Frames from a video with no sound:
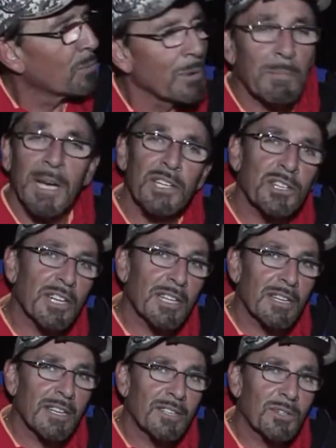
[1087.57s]
We measured
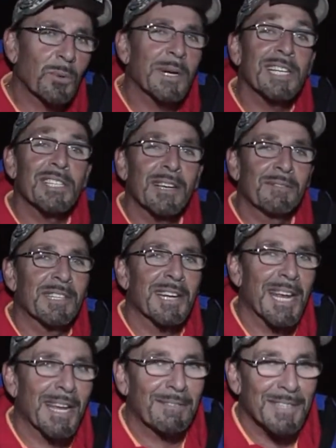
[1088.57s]
it 27
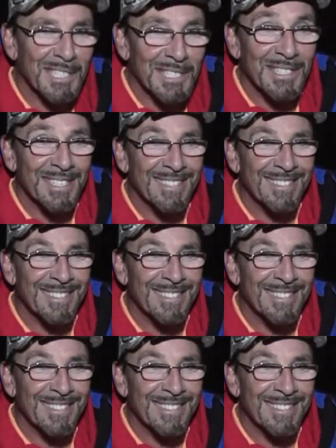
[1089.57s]
and a half inches.